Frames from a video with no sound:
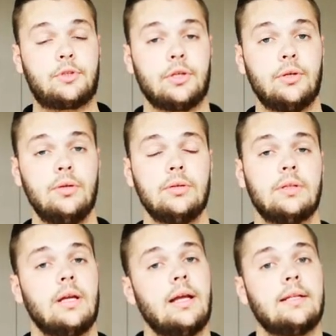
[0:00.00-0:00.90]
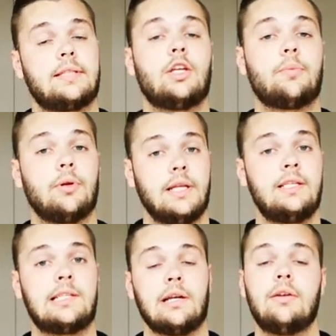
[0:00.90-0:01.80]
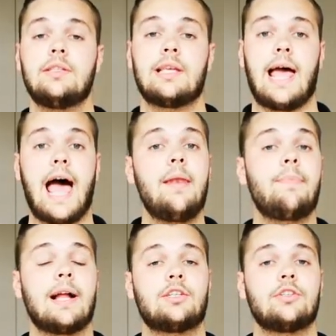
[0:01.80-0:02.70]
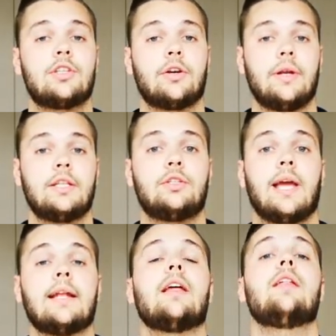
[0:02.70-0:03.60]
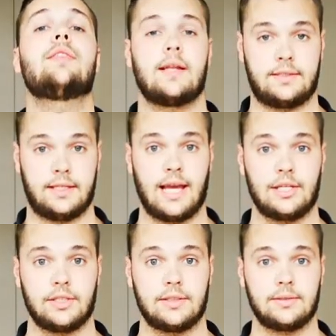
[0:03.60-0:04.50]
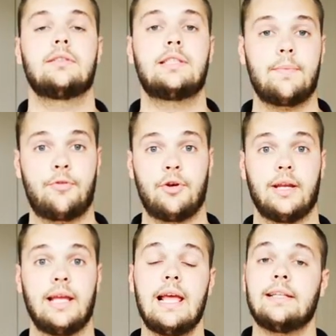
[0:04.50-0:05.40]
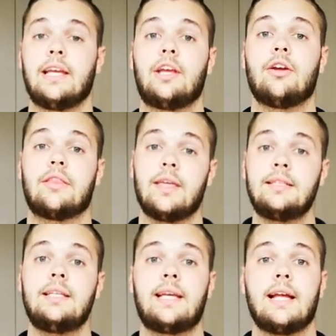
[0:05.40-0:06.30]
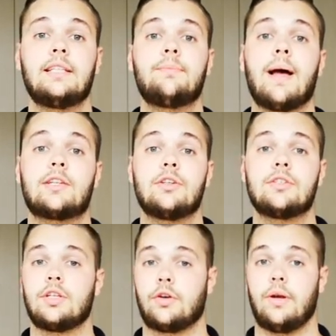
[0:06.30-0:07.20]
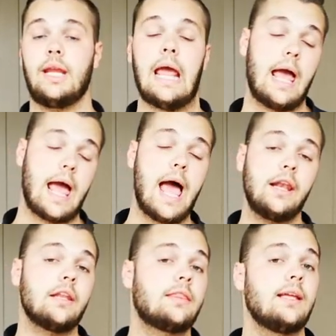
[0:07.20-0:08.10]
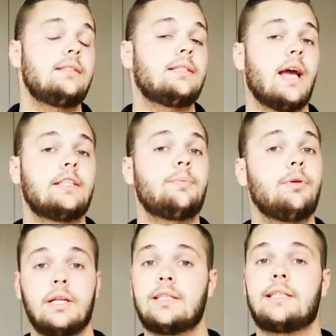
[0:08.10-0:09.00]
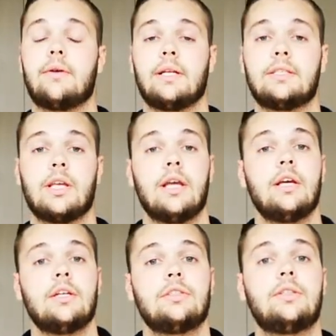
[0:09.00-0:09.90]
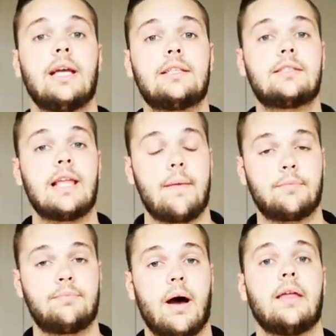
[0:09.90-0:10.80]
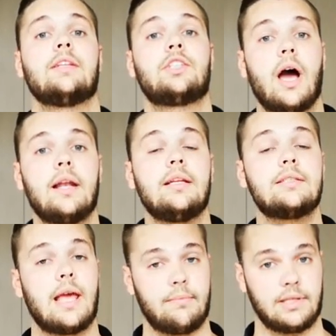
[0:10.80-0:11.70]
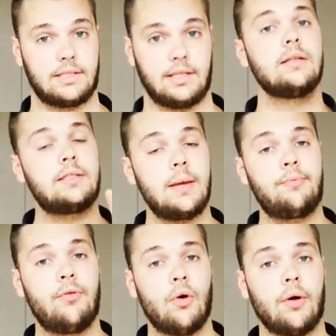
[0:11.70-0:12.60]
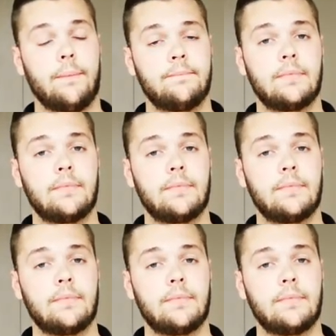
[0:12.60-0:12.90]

2, take your police clearance and bachelor's degree to get authenticated. Step 3, take your authenticated bachelor's degree and authenticated police clearance to get stamped by the Chinese embassy. Step 4,